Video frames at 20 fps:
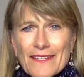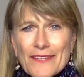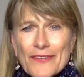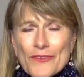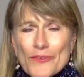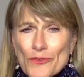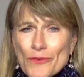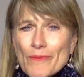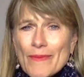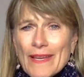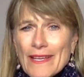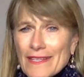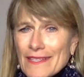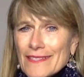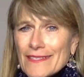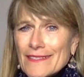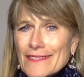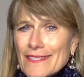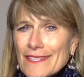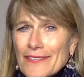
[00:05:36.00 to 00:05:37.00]
you
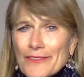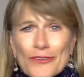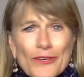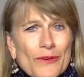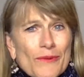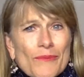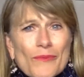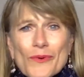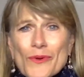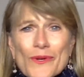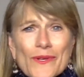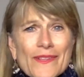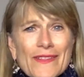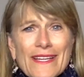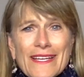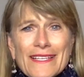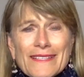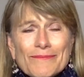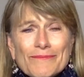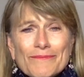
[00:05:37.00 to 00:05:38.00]
may know more
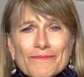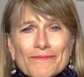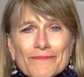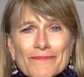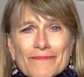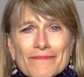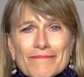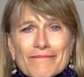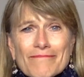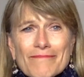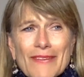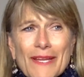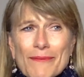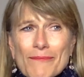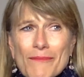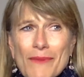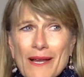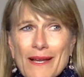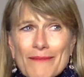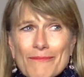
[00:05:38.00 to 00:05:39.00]
than
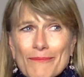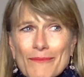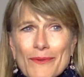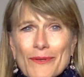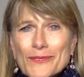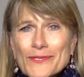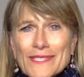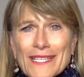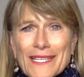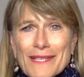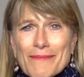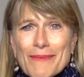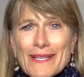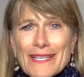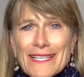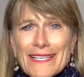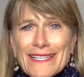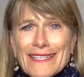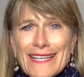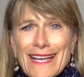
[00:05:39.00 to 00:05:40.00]
most
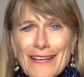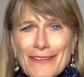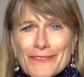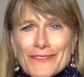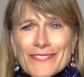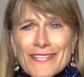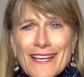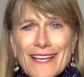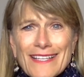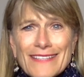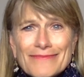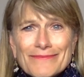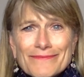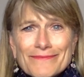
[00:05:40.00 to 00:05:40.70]
anybody outside.